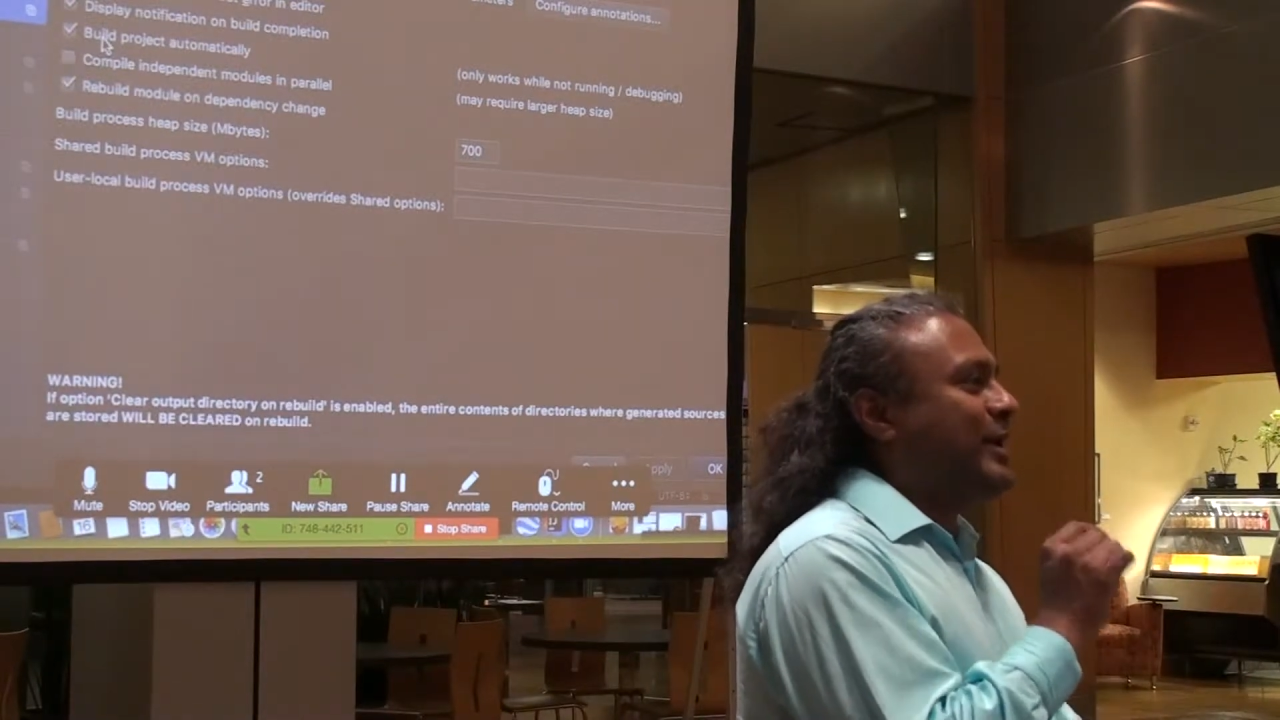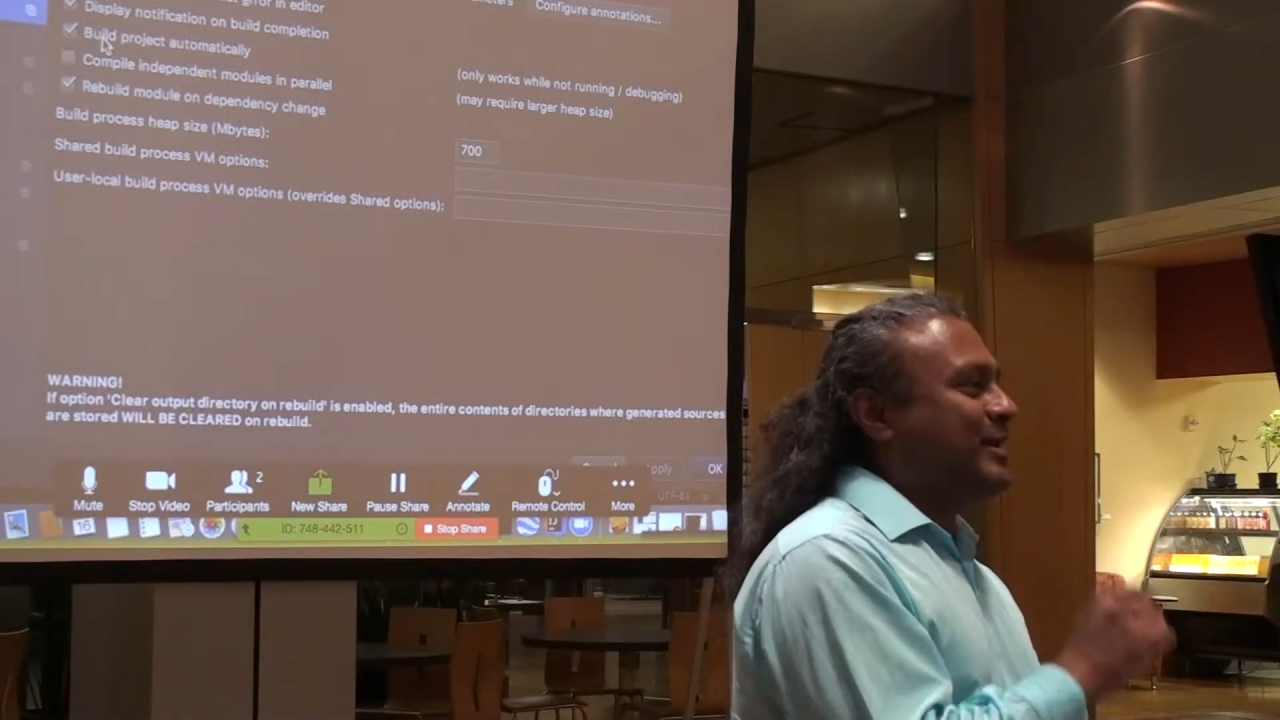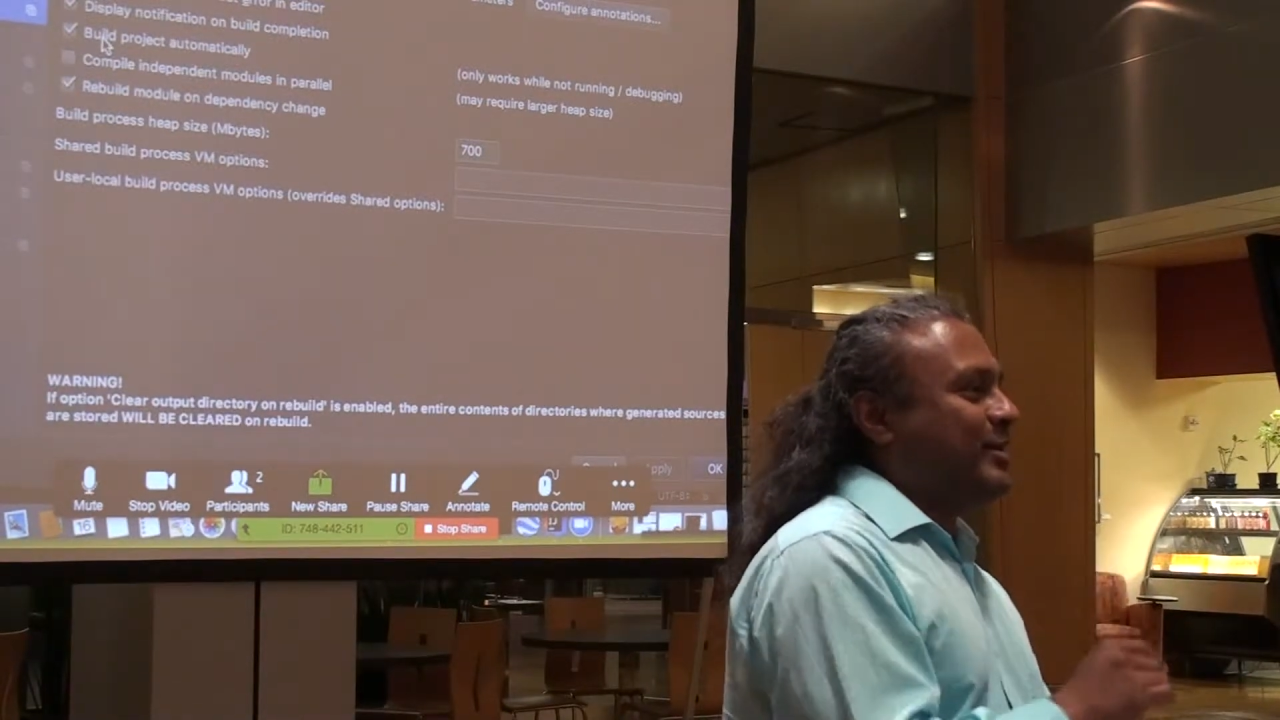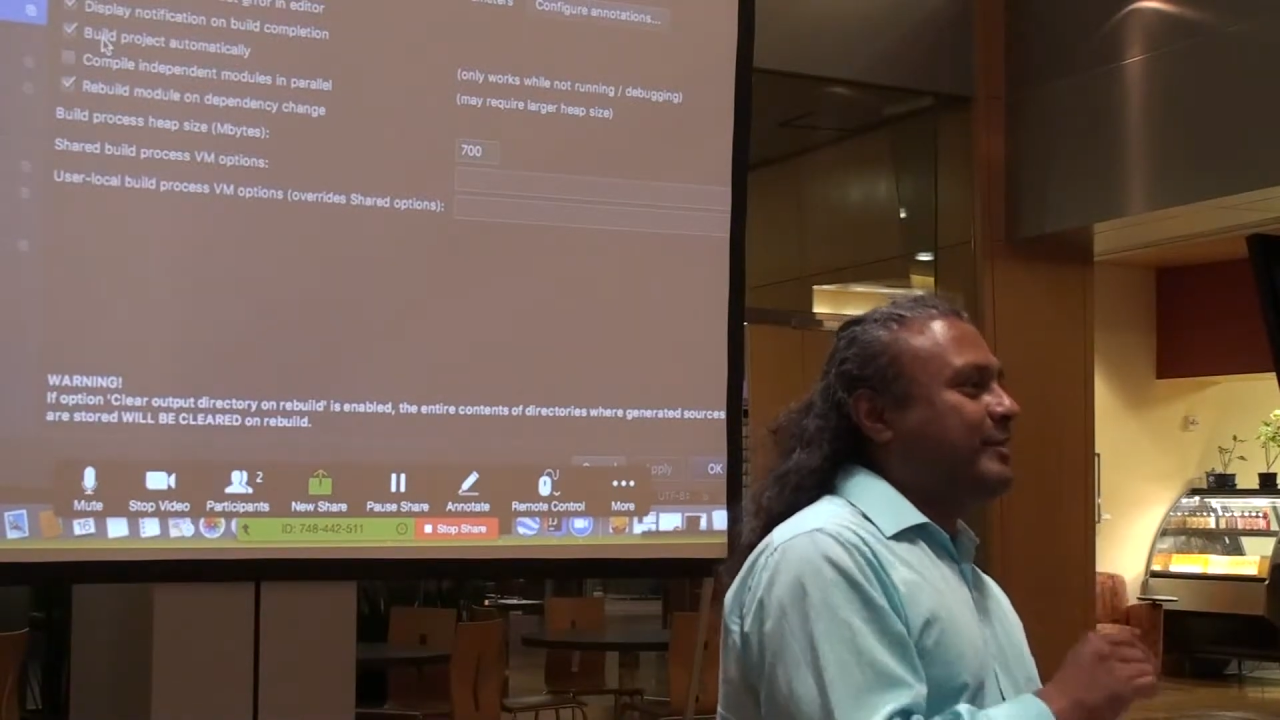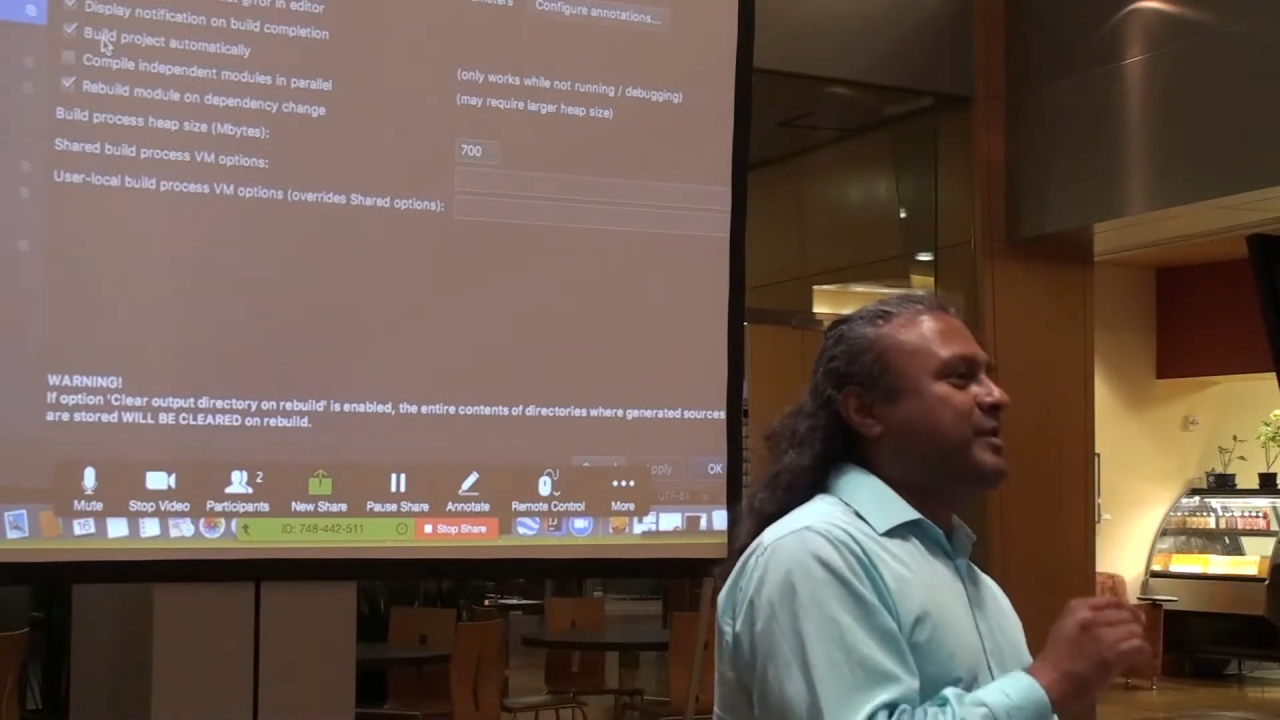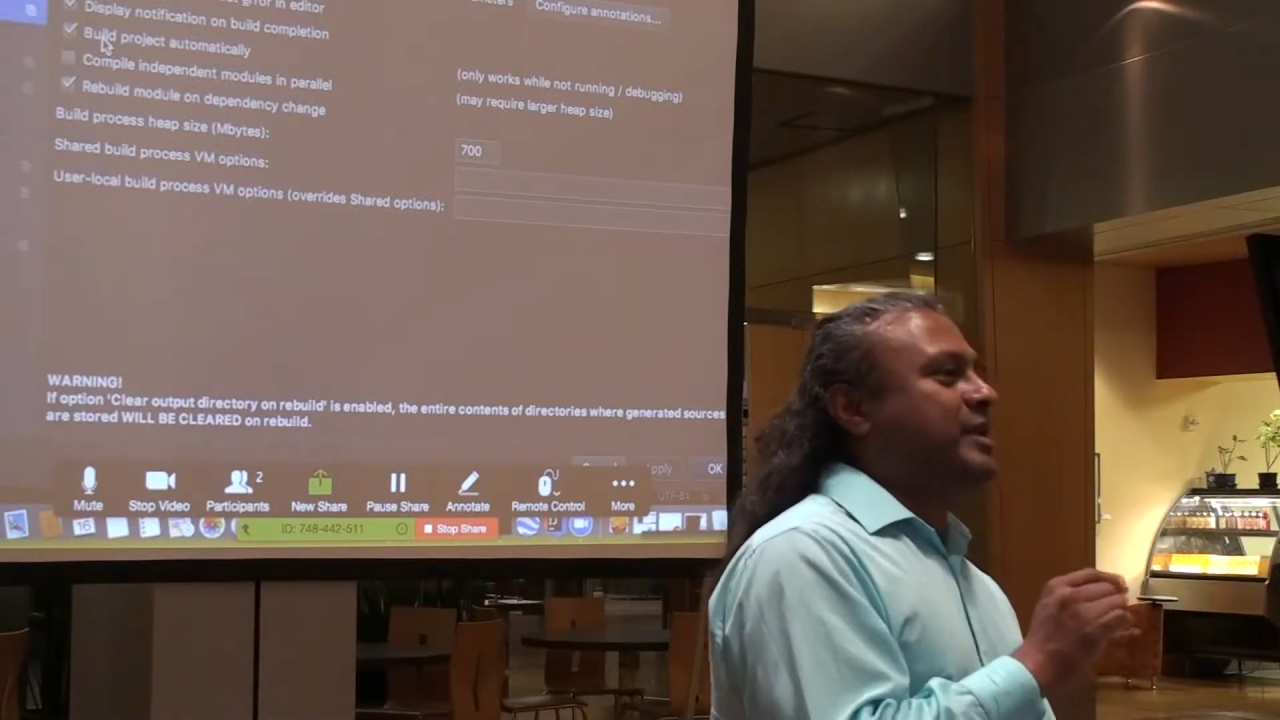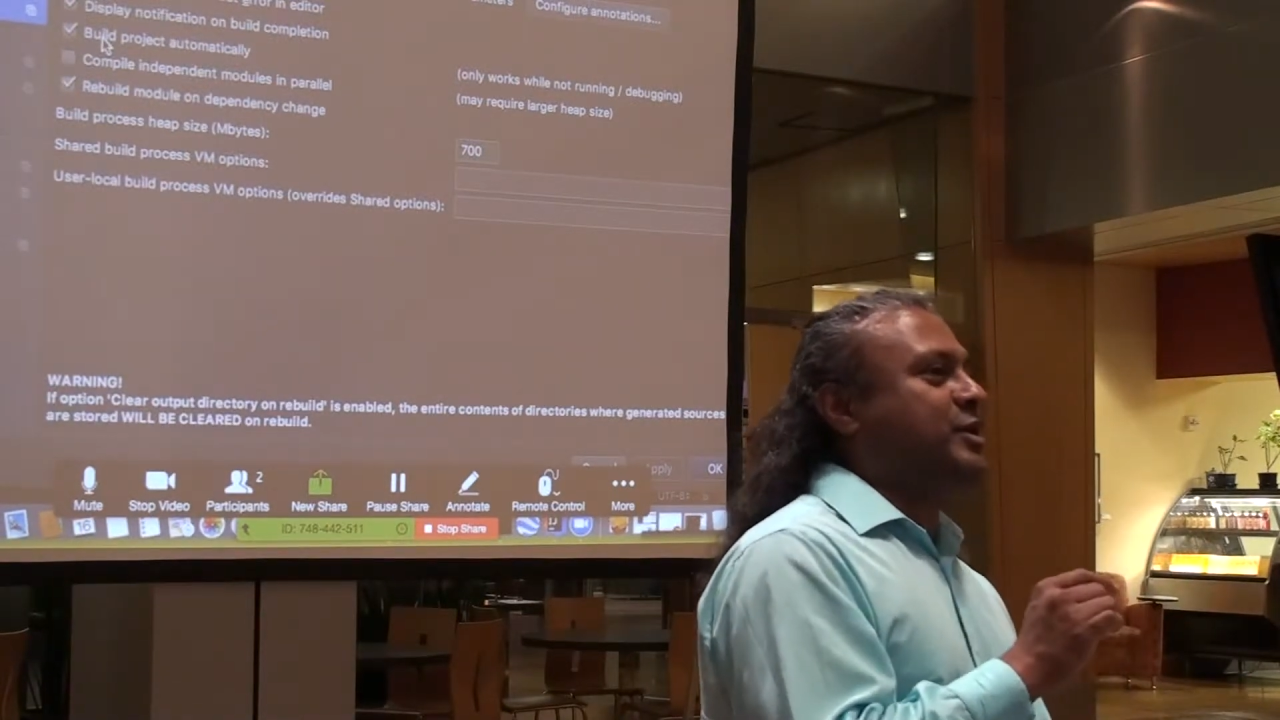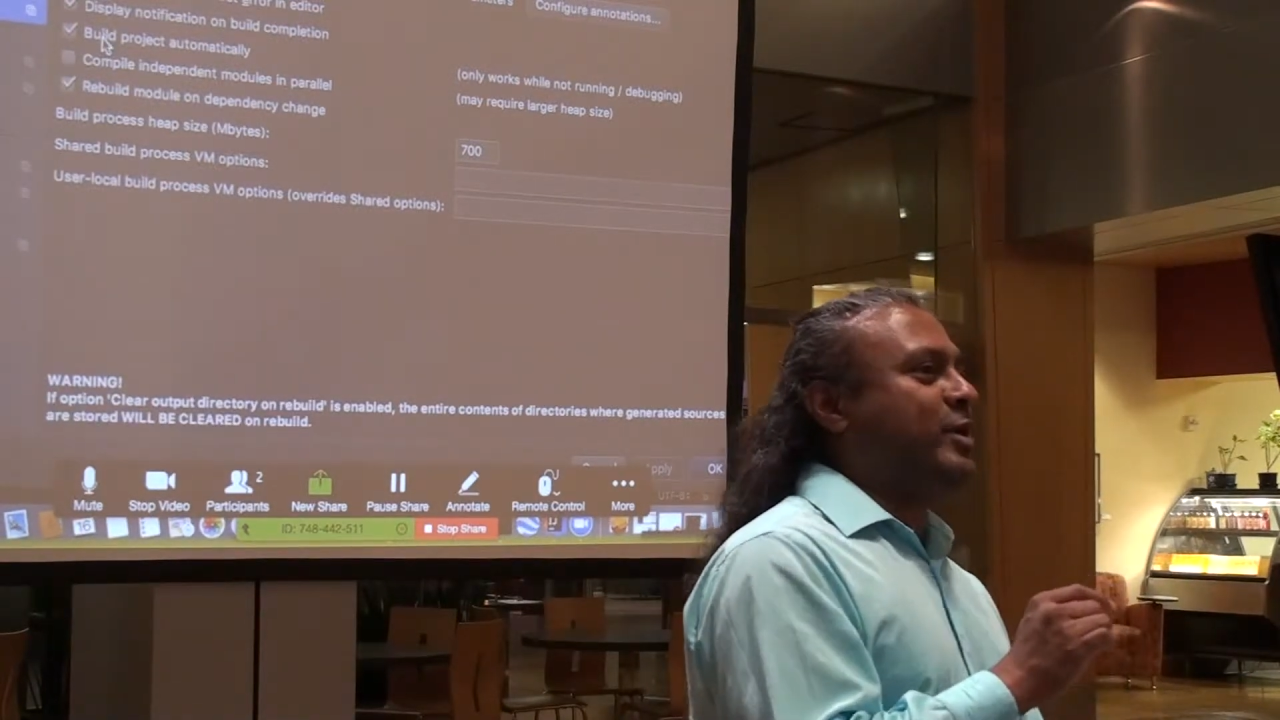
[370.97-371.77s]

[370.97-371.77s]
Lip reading: Eclipse,